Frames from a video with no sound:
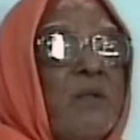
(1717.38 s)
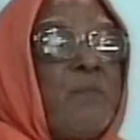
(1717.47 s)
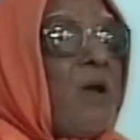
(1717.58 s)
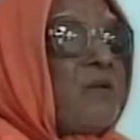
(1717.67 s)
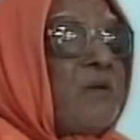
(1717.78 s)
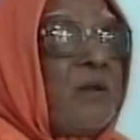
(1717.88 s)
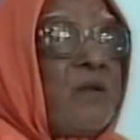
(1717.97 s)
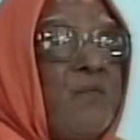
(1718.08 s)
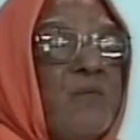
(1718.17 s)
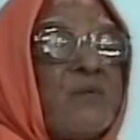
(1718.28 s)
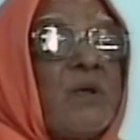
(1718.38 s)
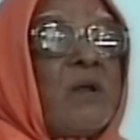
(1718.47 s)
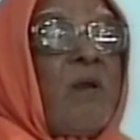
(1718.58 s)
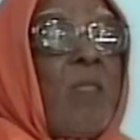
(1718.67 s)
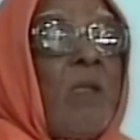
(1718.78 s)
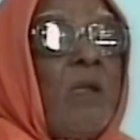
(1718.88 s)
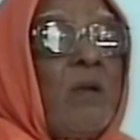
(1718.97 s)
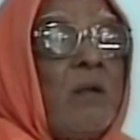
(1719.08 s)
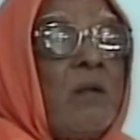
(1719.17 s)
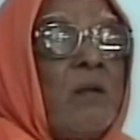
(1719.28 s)
by the past and the future,
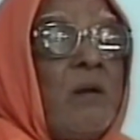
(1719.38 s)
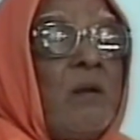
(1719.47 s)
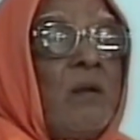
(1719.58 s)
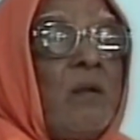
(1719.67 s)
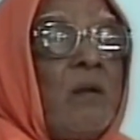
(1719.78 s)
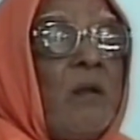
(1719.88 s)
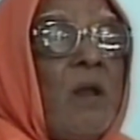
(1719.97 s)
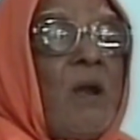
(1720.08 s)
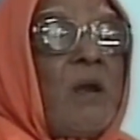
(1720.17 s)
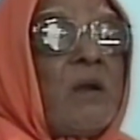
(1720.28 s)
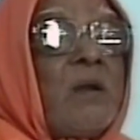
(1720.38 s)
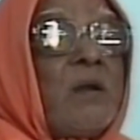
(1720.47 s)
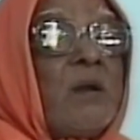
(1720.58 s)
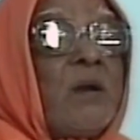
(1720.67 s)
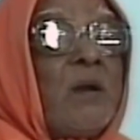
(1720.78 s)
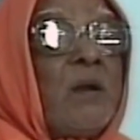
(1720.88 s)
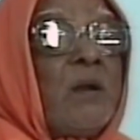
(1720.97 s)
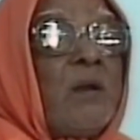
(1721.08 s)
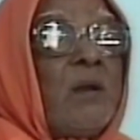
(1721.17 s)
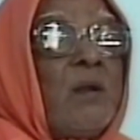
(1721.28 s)
and
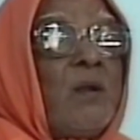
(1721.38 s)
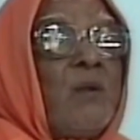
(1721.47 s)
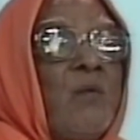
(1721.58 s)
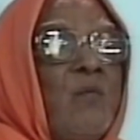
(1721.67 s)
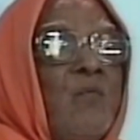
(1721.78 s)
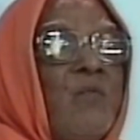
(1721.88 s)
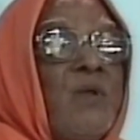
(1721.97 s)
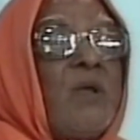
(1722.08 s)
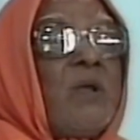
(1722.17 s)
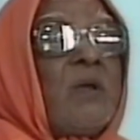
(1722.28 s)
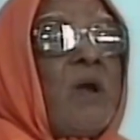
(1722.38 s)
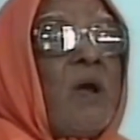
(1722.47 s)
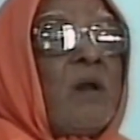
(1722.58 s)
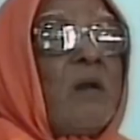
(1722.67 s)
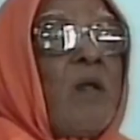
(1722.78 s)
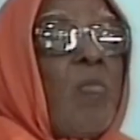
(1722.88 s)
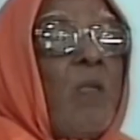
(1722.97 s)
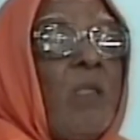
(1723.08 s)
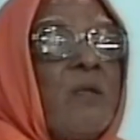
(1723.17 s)
we are